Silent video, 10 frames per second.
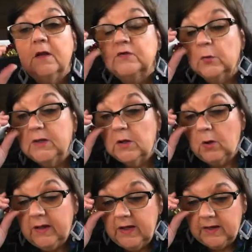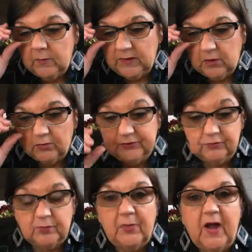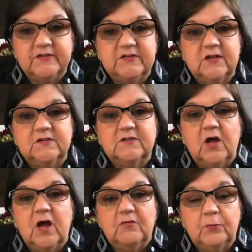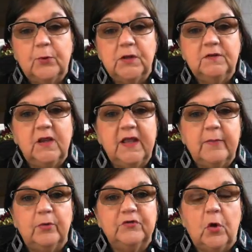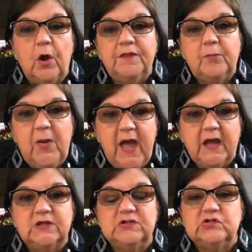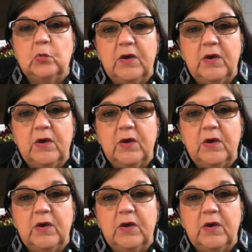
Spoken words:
So we go ahead and we go through the process of putting the labels on the packages.